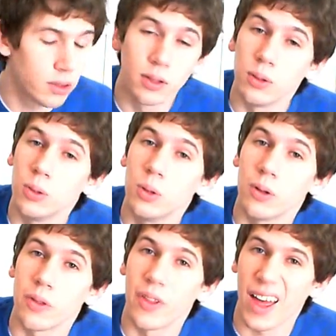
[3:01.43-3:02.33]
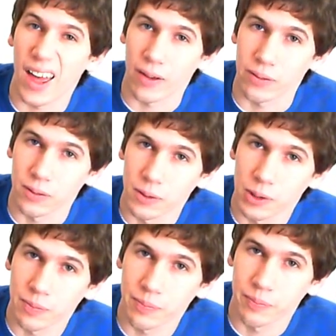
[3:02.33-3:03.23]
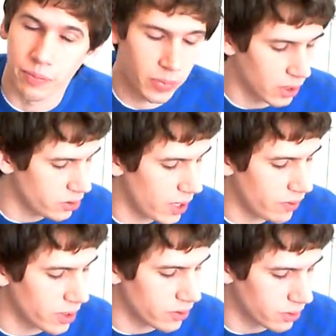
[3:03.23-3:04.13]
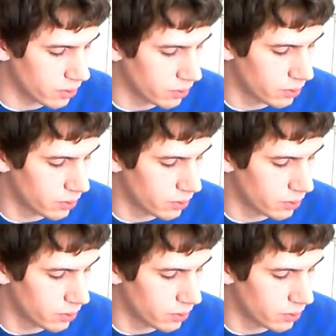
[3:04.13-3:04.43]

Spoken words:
to the F. So you have this.